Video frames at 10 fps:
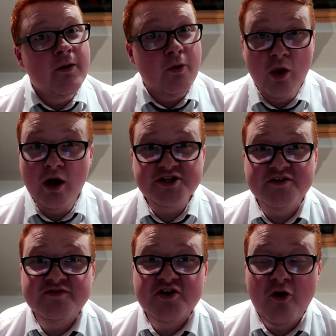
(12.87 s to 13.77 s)
Lots
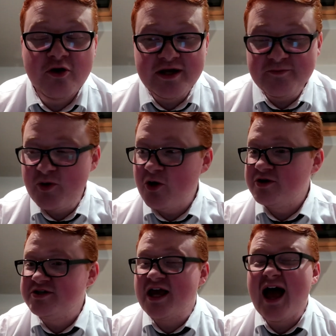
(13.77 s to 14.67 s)
of talking
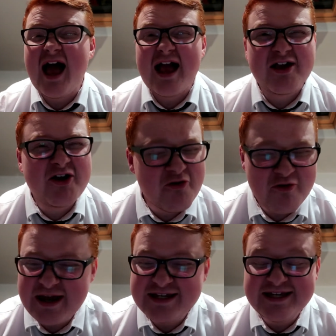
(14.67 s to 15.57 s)
points, a
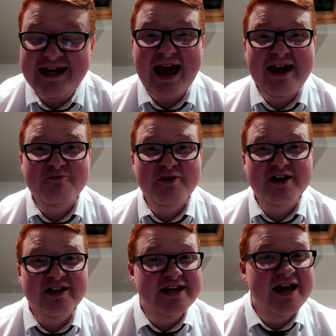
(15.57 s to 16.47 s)
crazy game
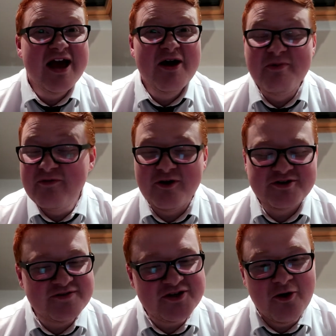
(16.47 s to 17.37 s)
really, with
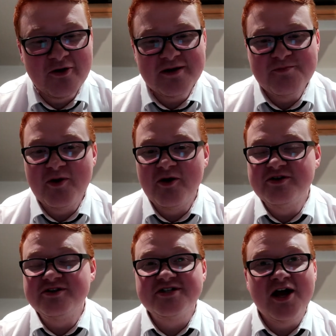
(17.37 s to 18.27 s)
lots of talking
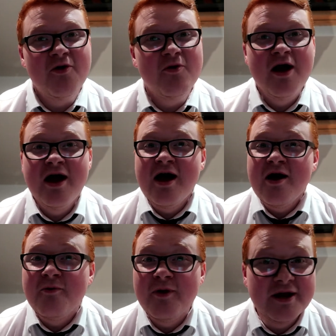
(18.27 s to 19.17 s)
points, so
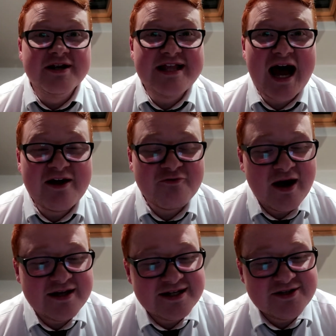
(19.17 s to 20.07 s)
we're going to dive
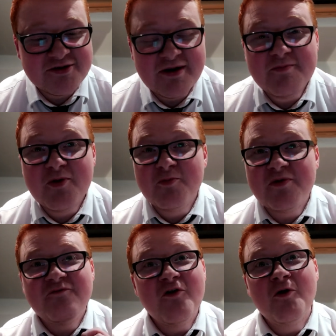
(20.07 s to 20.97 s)
right into it. But
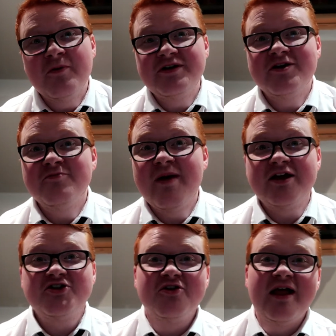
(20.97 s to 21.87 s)
before we do,
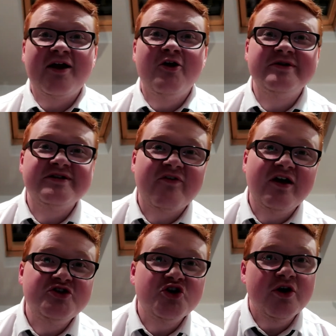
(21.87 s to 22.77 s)
make sure, like always, if you're
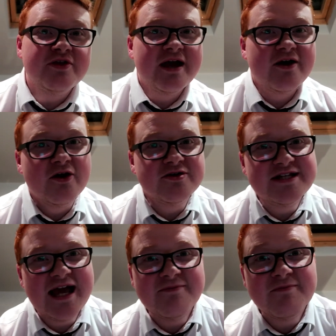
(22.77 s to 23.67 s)
enjoying that
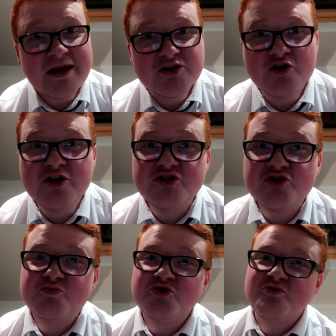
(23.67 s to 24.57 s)
content, make sure you
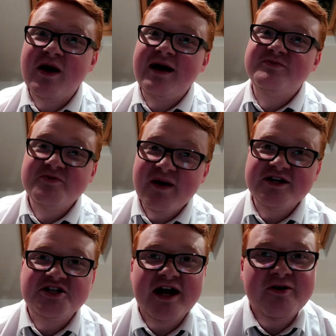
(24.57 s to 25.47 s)
subscribe to my
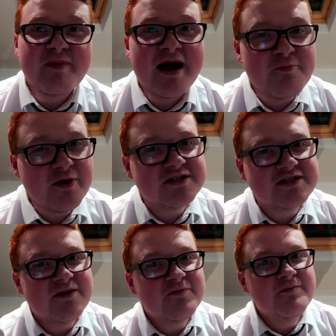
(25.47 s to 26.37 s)
channel by pressing
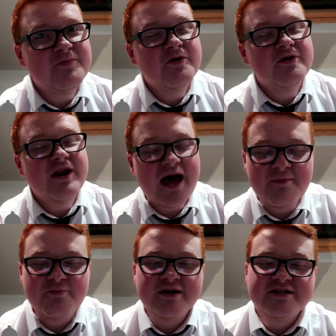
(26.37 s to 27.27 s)
that red button
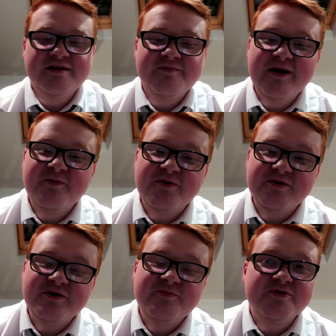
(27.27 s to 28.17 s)
and pressing the bell.
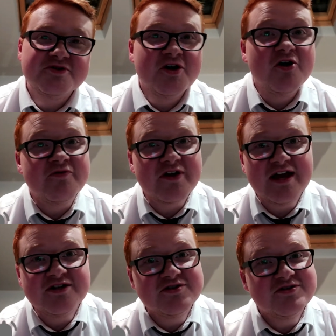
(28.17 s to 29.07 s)
Putting your push
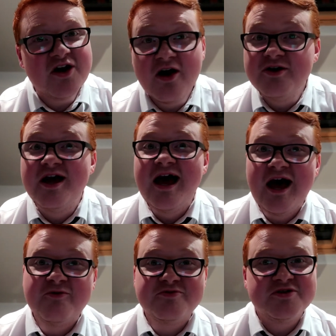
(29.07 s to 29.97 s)
notifications on
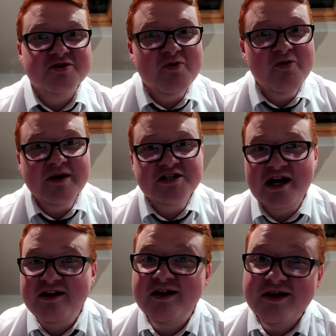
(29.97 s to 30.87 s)
helps to support my
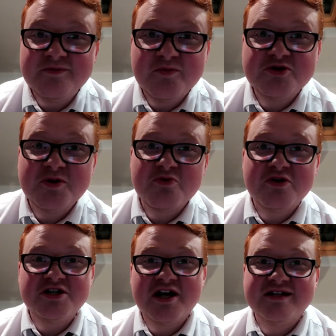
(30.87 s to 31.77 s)
channel. It is much
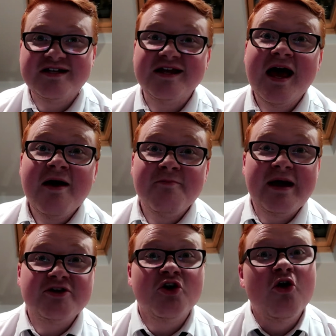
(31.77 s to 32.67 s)
appreciated.
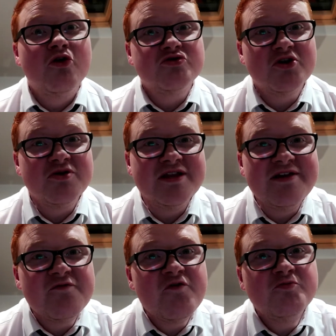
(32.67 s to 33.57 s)
Make sure also you
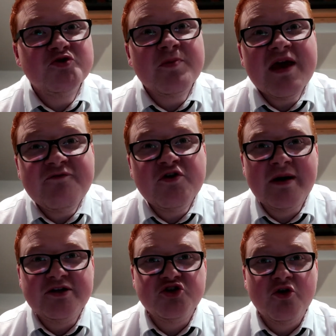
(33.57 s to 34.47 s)
leave a thumbs up if you
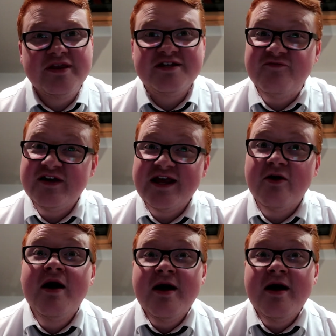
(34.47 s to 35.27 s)
enjoy this video.